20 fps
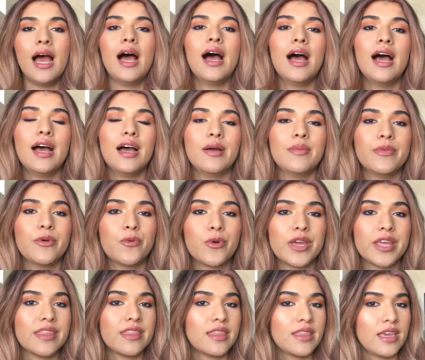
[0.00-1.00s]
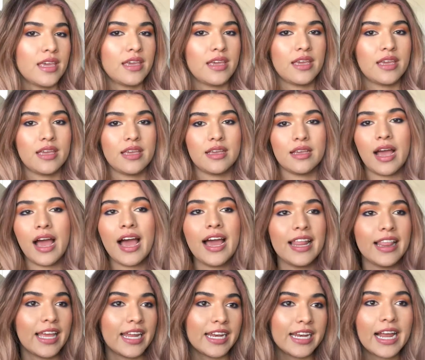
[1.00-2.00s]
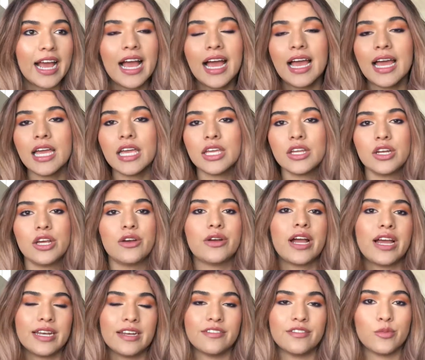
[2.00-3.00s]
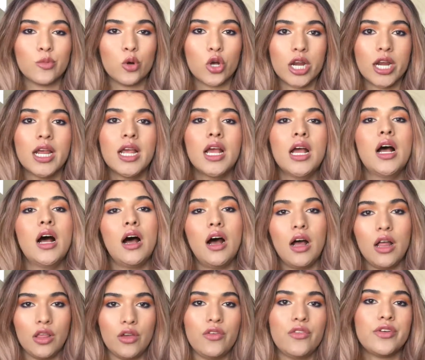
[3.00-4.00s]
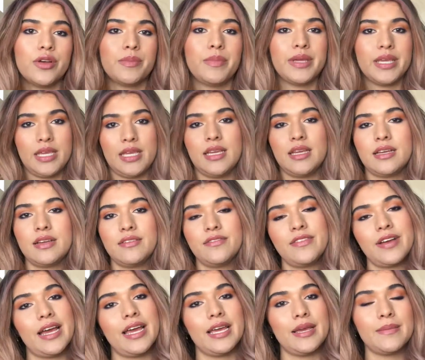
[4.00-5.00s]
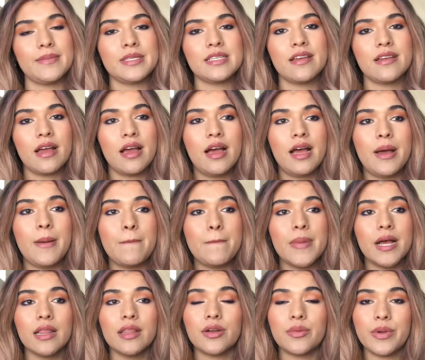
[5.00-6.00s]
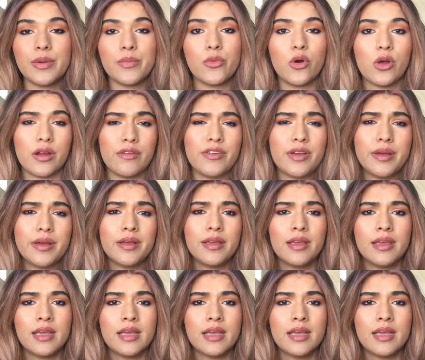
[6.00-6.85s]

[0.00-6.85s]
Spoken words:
with a highlighted eye, kind of more all over pink vibes. A little bit more of a